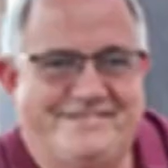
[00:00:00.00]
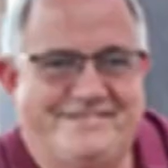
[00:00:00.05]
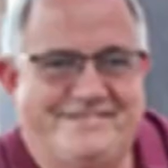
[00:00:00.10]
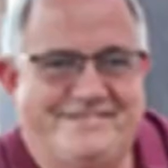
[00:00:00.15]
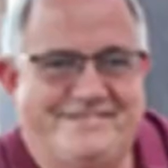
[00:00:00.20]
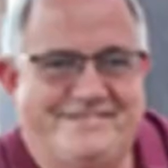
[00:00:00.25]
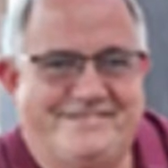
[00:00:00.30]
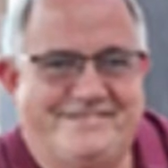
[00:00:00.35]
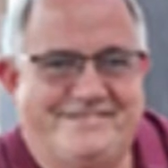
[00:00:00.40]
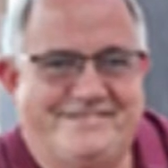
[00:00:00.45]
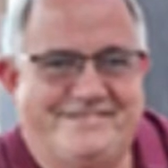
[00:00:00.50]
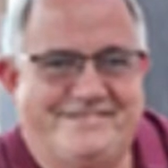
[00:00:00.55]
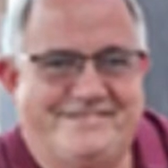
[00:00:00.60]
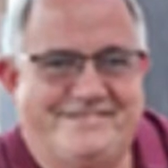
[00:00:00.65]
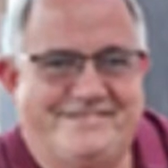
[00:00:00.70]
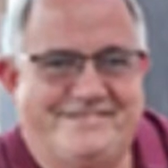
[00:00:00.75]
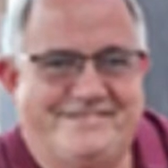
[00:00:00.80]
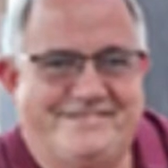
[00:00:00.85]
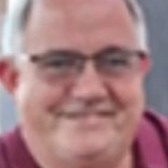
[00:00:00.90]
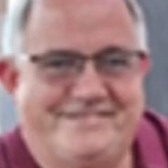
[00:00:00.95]

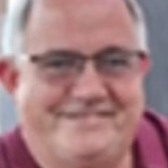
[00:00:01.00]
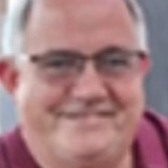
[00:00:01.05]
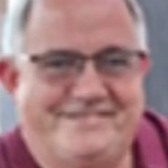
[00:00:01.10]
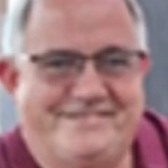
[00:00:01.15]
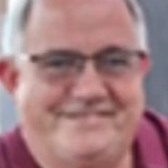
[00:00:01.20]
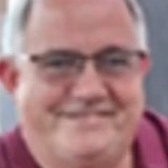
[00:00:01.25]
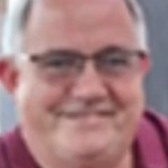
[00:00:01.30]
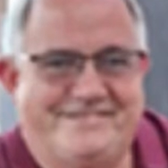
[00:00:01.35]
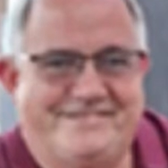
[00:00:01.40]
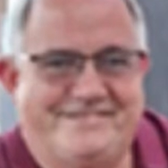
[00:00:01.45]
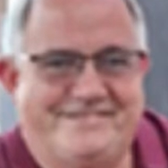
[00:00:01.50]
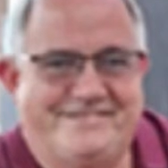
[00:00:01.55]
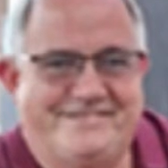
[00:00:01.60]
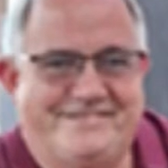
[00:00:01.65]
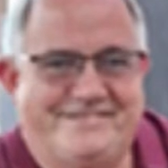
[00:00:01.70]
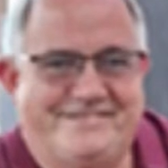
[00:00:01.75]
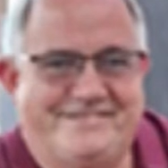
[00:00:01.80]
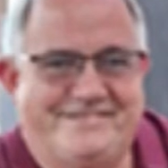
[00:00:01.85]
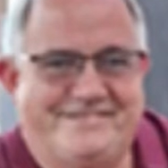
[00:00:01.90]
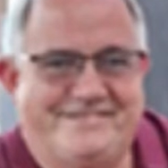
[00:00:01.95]

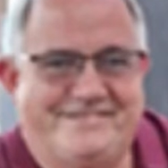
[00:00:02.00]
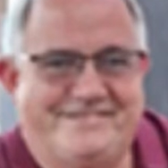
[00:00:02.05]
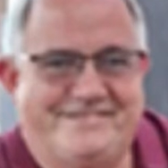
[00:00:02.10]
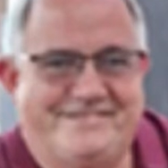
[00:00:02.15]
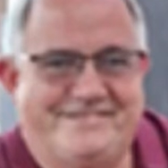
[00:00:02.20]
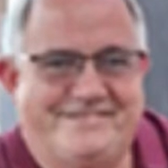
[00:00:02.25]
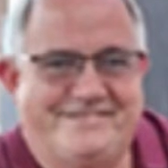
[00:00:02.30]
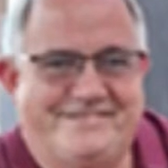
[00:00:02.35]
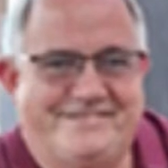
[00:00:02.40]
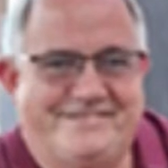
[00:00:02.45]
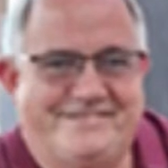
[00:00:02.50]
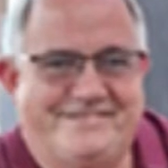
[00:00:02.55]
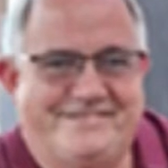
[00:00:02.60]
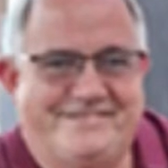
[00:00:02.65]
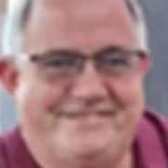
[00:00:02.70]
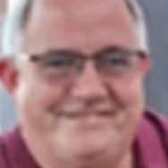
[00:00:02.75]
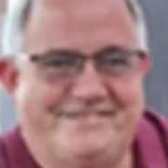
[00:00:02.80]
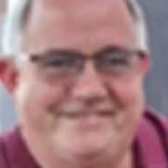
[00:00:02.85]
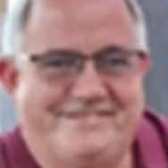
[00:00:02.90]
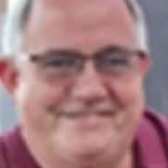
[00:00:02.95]

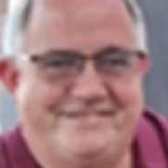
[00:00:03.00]
Nobody speaks.